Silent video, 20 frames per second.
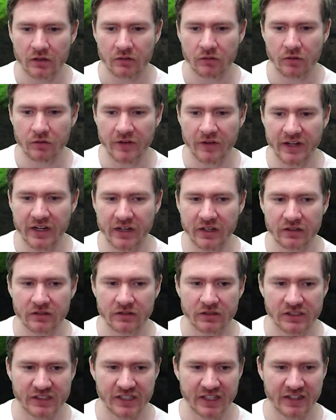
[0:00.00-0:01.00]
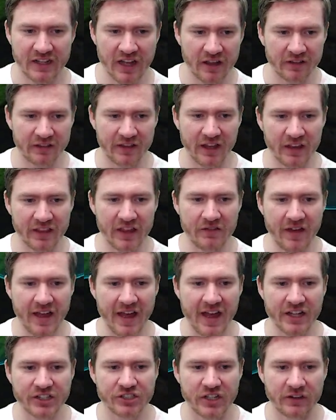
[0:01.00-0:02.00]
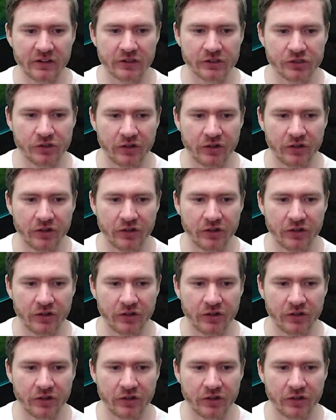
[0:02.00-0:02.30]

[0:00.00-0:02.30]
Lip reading: Ravenna, see now they've hatched and there's